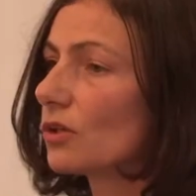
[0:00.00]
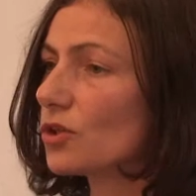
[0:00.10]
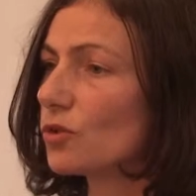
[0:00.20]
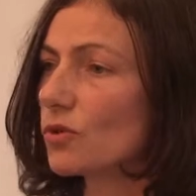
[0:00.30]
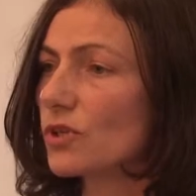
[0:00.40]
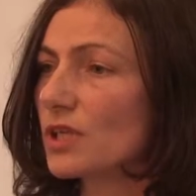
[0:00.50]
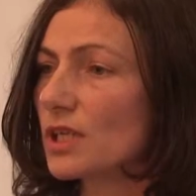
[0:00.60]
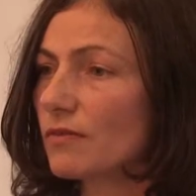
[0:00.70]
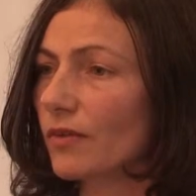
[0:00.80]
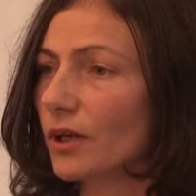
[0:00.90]
which you want to
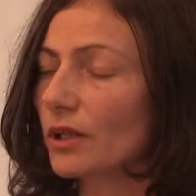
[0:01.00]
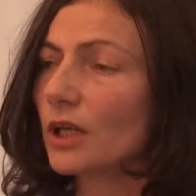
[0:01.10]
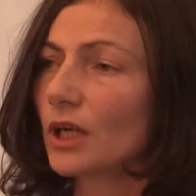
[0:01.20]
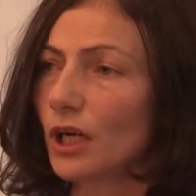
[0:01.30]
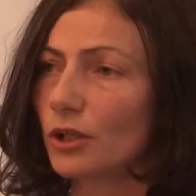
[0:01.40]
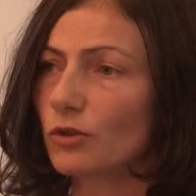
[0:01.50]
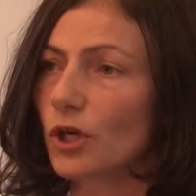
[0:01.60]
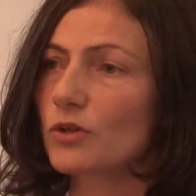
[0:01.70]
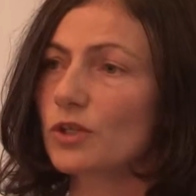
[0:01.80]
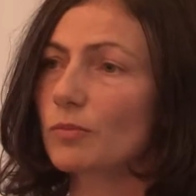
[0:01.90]
deliver, and you
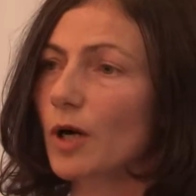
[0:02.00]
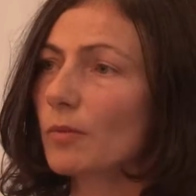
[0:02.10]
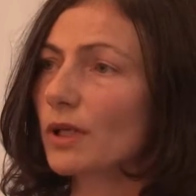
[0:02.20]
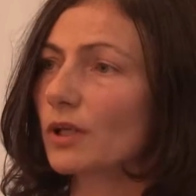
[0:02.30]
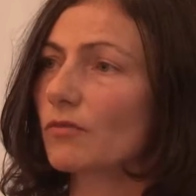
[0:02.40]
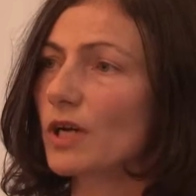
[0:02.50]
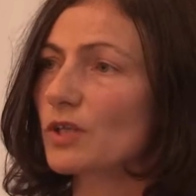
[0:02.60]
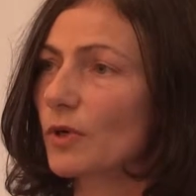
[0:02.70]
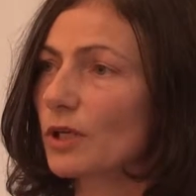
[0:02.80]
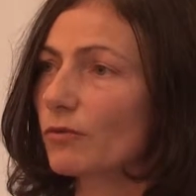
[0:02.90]
go to the public and
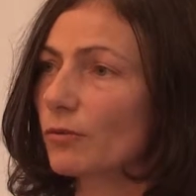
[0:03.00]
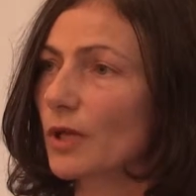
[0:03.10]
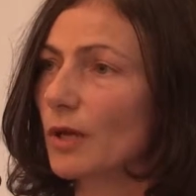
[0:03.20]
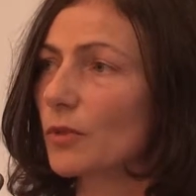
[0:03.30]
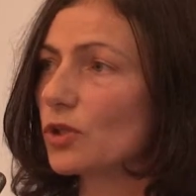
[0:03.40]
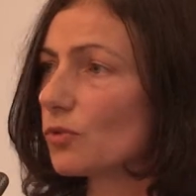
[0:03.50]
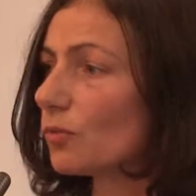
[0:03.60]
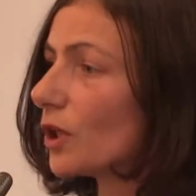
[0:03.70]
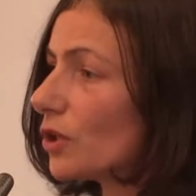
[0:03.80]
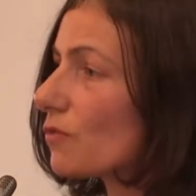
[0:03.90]
raise money from them, and
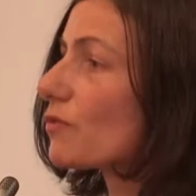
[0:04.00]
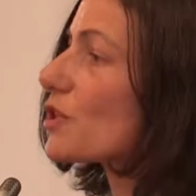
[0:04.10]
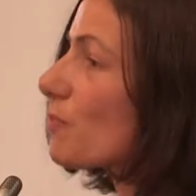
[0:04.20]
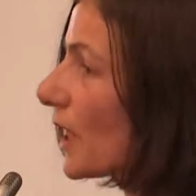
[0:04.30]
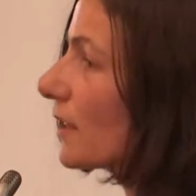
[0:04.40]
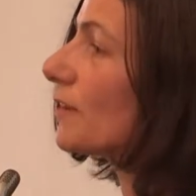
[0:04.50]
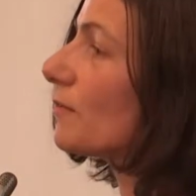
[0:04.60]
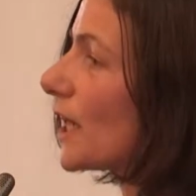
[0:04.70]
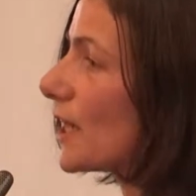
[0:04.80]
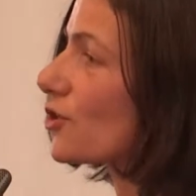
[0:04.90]
you respect
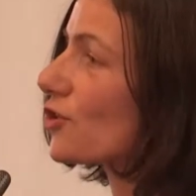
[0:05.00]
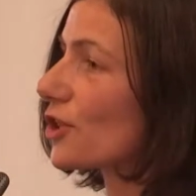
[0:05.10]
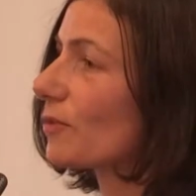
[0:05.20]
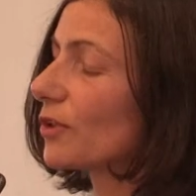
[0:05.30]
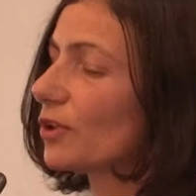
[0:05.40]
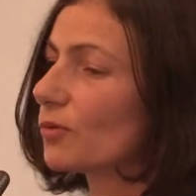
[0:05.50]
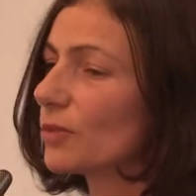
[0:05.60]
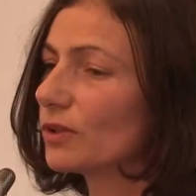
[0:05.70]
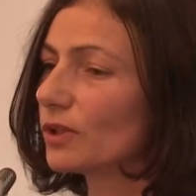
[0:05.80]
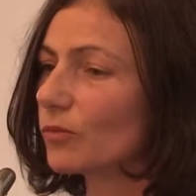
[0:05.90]
the relationship that you're
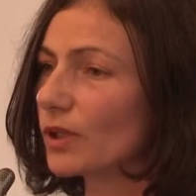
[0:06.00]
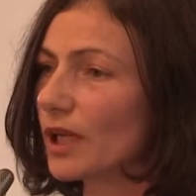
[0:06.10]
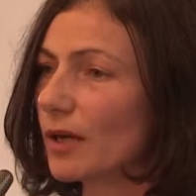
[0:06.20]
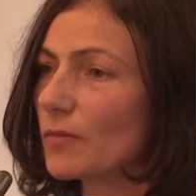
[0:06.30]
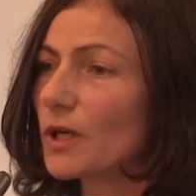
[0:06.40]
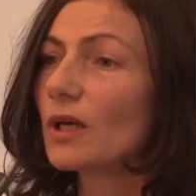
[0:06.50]
building with them,